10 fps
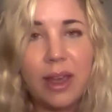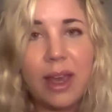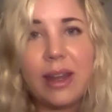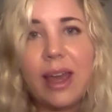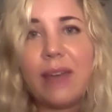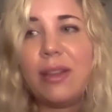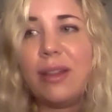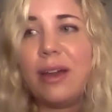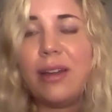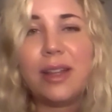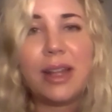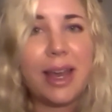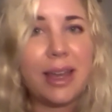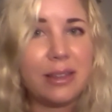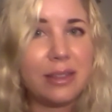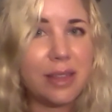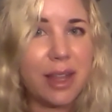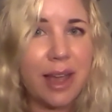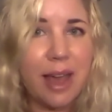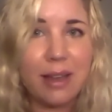And I have a lot of clients
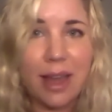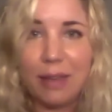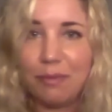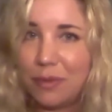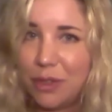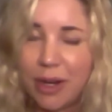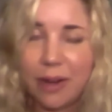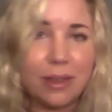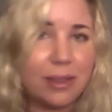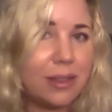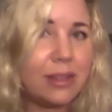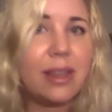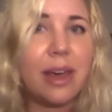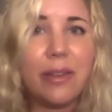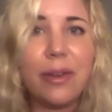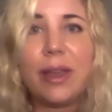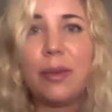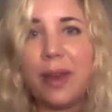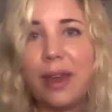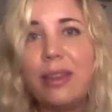that I share this discovery
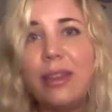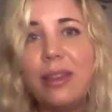with.